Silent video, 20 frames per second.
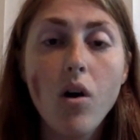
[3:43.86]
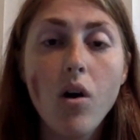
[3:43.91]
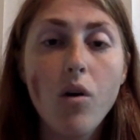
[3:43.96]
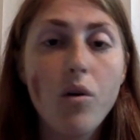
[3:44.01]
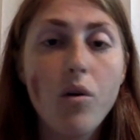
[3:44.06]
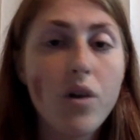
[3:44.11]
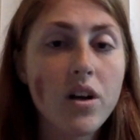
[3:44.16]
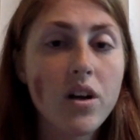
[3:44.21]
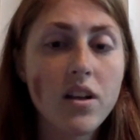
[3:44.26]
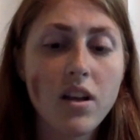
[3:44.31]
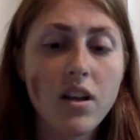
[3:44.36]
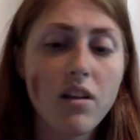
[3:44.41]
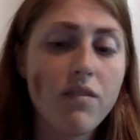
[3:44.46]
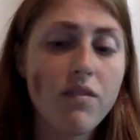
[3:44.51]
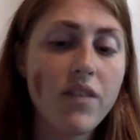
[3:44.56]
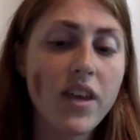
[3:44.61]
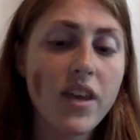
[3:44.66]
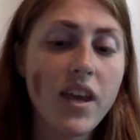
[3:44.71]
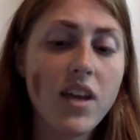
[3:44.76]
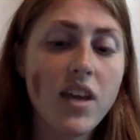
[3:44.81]
or
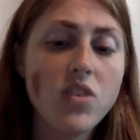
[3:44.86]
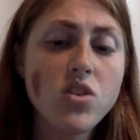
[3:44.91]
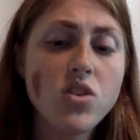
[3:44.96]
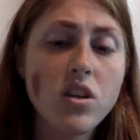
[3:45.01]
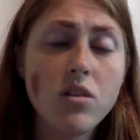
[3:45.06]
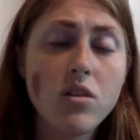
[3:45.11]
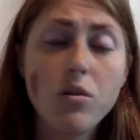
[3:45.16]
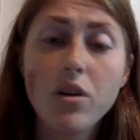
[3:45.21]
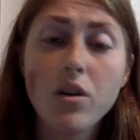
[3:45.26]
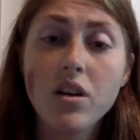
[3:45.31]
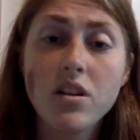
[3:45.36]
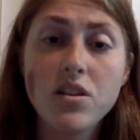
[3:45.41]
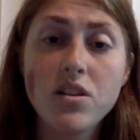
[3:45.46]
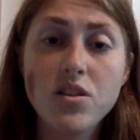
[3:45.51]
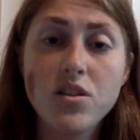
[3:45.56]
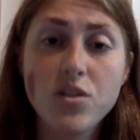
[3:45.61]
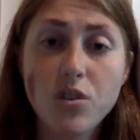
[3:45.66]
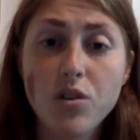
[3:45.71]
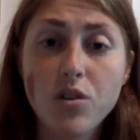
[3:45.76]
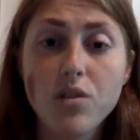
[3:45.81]
clarification or
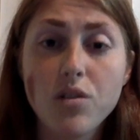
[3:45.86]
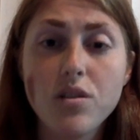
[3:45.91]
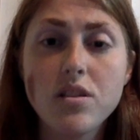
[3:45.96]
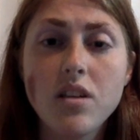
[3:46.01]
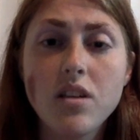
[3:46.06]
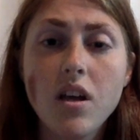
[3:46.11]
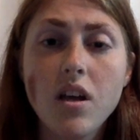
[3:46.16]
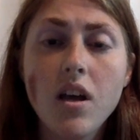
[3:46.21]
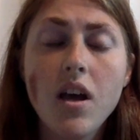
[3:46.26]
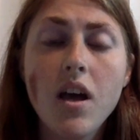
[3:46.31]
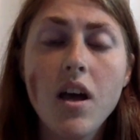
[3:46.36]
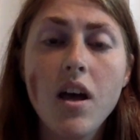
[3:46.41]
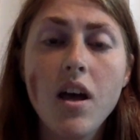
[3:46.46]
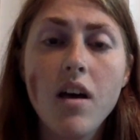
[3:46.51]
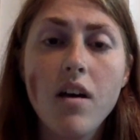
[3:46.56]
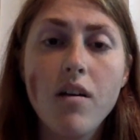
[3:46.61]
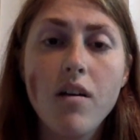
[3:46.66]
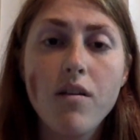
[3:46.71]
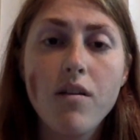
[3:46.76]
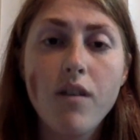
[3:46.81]
concerns
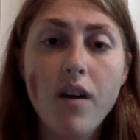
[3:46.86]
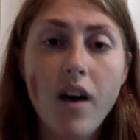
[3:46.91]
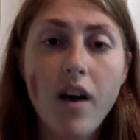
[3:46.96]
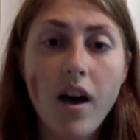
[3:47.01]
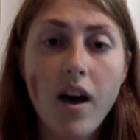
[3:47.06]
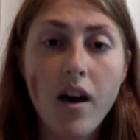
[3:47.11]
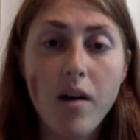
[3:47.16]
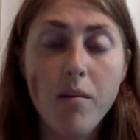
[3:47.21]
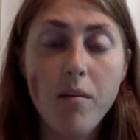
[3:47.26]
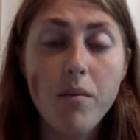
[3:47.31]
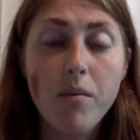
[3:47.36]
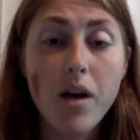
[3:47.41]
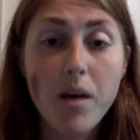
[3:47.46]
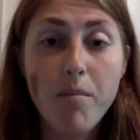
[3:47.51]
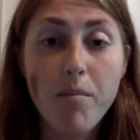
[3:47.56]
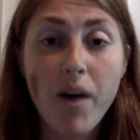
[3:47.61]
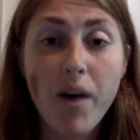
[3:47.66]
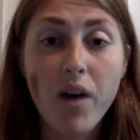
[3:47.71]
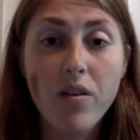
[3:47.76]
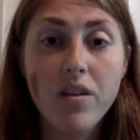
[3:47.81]

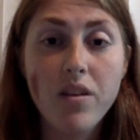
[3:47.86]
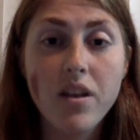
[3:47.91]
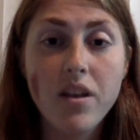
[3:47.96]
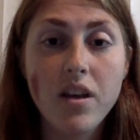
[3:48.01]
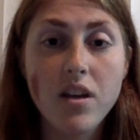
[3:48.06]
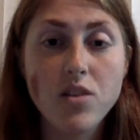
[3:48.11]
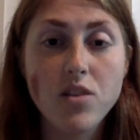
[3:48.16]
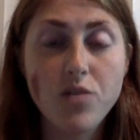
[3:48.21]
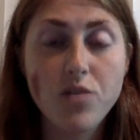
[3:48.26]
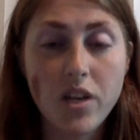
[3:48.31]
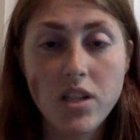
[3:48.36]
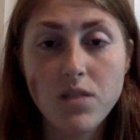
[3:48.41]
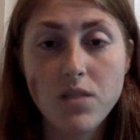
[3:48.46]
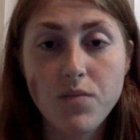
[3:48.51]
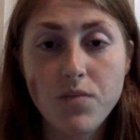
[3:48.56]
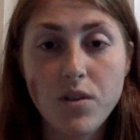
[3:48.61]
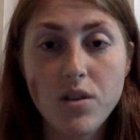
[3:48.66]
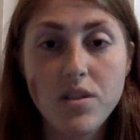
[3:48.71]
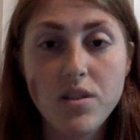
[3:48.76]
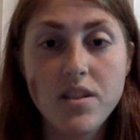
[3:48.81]
about the
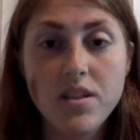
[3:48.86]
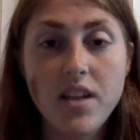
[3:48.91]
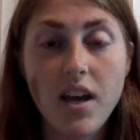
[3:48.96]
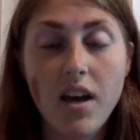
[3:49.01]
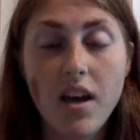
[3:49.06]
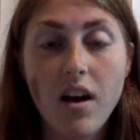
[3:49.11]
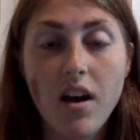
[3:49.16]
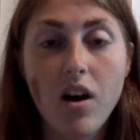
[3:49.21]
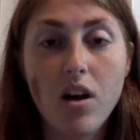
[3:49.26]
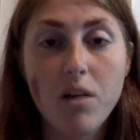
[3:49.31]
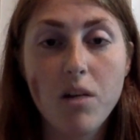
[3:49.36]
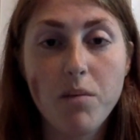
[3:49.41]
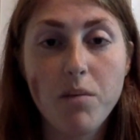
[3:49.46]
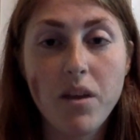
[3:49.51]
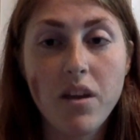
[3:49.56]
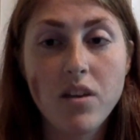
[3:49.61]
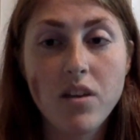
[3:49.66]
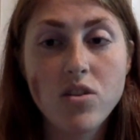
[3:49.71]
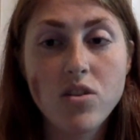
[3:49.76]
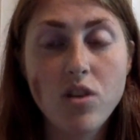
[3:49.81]
transfers that are
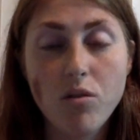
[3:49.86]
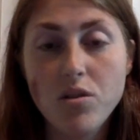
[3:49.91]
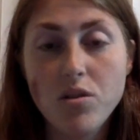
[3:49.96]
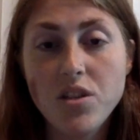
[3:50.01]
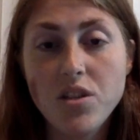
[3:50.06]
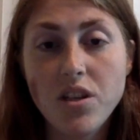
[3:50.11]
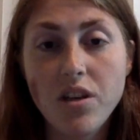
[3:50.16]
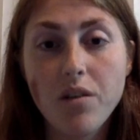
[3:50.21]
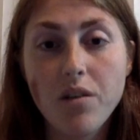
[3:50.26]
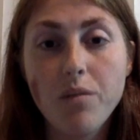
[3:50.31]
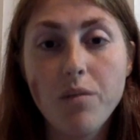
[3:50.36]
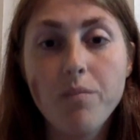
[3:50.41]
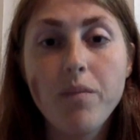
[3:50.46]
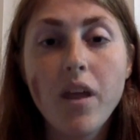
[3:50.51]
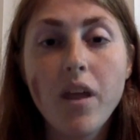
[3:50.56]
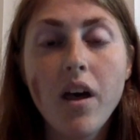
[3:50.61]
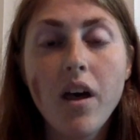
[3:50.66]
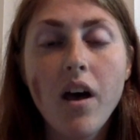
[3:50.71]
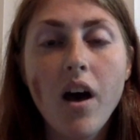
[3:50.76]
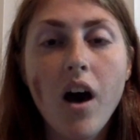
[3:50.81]
being shown to you.
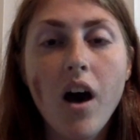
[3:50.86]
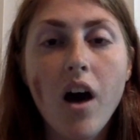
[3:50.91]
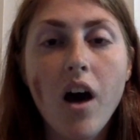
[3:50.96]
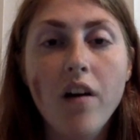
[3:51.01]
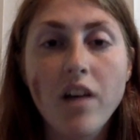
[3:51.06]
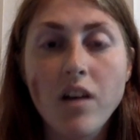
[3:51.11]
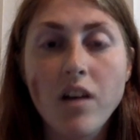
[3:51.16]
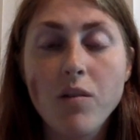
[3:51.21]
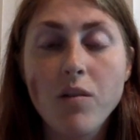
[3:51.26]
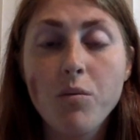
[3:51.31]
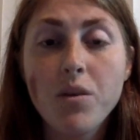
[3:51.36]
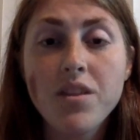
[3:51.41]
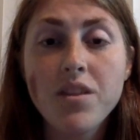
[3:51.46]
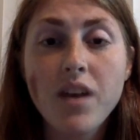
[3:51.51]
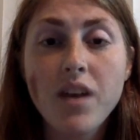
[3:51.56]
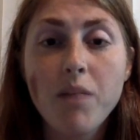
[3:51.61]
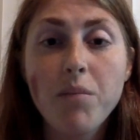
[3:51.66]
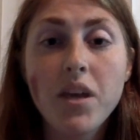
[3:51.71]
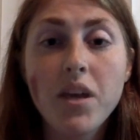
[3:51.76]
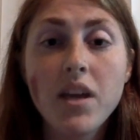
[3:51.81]
All right, with
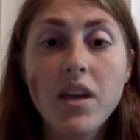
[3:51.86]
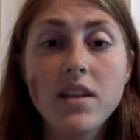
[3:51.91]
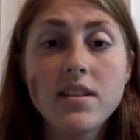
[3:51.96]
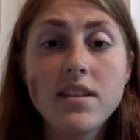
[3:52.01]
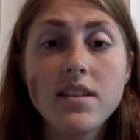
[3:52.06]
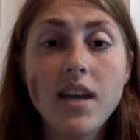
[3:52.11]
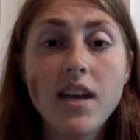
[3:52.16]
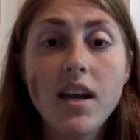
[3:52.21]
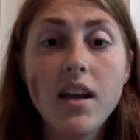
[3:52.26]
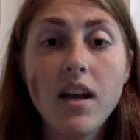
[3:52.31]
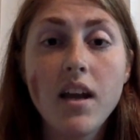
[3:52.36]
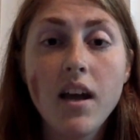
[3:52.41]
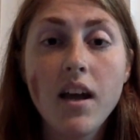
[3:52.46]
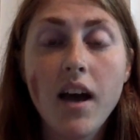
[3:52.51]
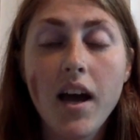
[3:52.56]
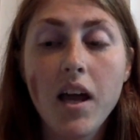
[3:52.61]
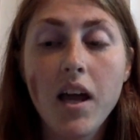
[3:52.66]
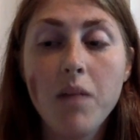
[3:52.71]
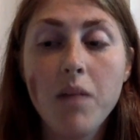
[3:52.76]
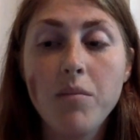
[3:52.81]
that being said,
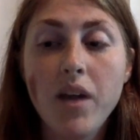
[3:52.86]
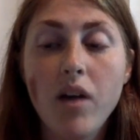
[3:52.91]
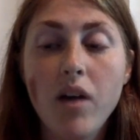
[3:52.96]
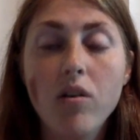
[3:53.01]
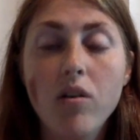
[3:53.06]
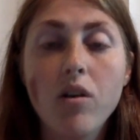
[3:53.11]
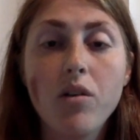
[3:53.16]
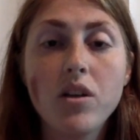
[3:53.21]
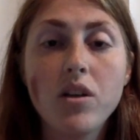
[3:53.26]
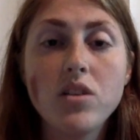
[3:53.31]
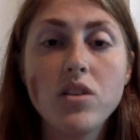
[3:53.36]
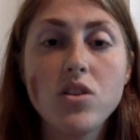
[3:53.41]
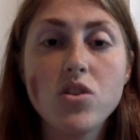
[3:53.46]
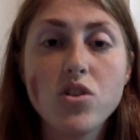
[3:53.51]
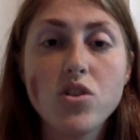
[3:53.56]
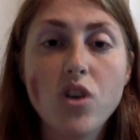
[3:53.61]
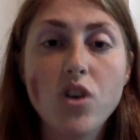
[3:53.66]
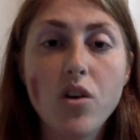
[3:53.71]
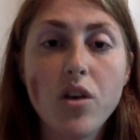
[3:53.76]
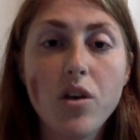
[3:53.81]
I am now going to
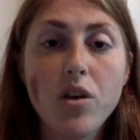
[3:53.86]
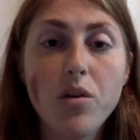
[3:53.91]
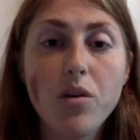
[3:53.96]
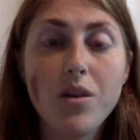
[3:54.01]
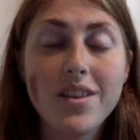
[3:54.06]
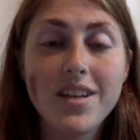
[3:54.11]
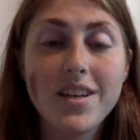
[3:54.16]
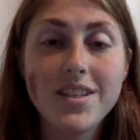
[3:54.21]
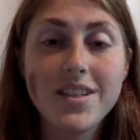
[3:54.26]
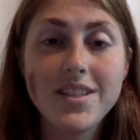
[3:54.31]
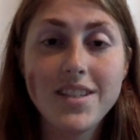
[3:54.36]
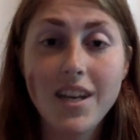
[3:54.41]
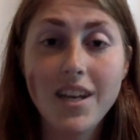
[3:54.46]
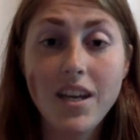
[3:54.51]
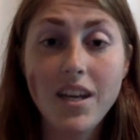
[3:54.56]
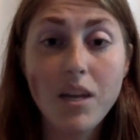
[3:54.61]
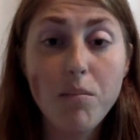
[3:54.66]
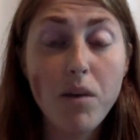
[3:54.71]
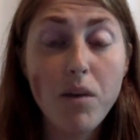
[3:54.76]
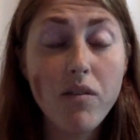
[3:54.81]
show you the
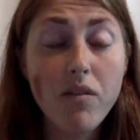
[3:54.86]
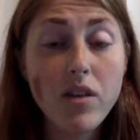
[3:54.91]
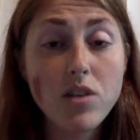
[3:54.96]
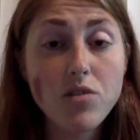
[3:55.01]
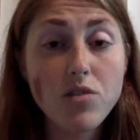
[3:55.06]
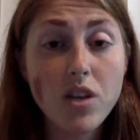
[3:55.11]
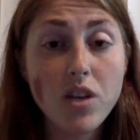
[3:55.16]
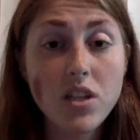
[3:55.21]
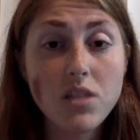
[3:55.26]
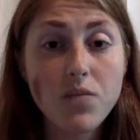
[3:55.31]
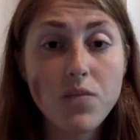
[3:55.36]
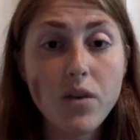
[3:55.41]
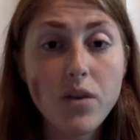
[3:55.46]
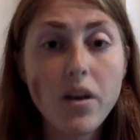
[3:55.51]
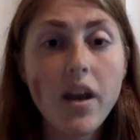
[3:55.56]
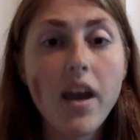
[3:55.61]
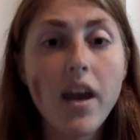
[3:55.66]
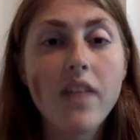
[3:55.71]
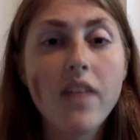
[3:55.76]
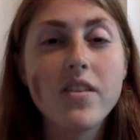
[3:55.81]
standing pivot transfer
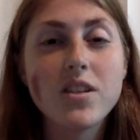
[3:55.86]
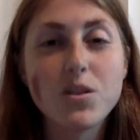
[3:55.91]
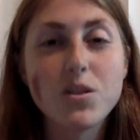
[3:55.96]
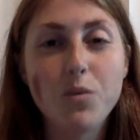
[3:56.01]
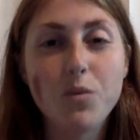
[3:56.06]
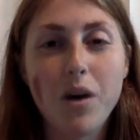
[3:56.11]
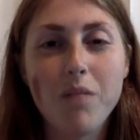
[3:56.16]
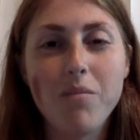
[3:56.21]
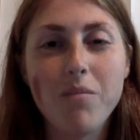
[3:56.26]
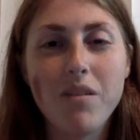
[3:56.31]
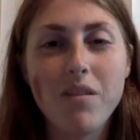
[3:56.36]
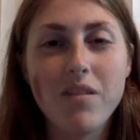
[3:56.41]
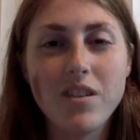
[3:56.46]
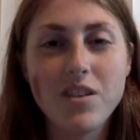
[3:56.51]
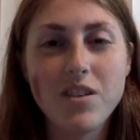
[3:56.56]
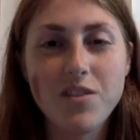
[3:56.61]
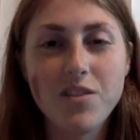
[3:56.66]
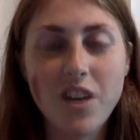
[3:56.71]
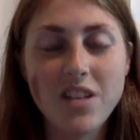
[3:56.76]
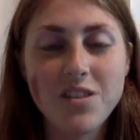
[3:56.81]
and the squat
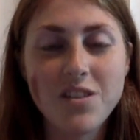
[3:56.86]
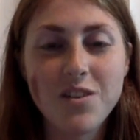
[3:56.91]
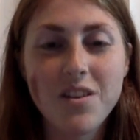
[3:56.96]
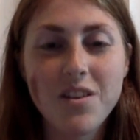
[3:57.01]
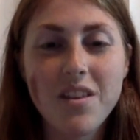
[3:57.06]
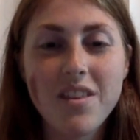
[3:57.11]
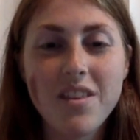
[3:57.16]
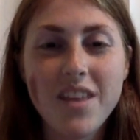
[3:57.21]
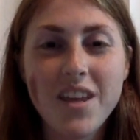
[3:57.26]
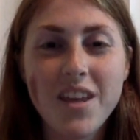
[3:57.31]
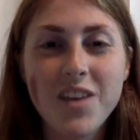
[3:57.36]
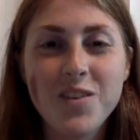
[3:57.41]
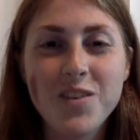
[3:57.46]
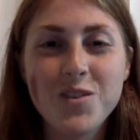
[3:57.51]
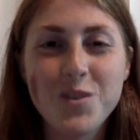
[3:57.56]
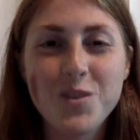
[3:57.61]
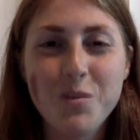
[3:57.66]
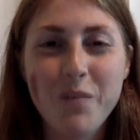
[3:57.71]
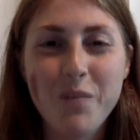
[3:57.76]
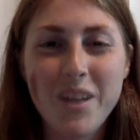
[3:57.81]
pivot transfer. Thank you
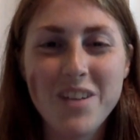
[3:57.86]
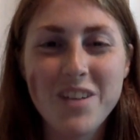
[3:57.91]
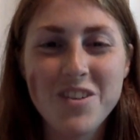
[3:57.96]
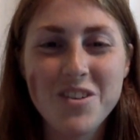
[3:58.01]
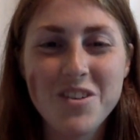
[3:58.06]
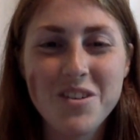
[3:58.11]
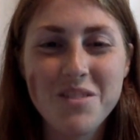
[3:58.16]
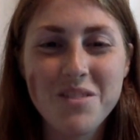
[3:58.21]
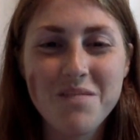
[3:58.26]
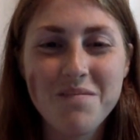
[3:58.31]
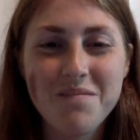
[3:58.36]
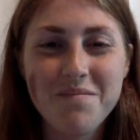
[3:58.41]
so much.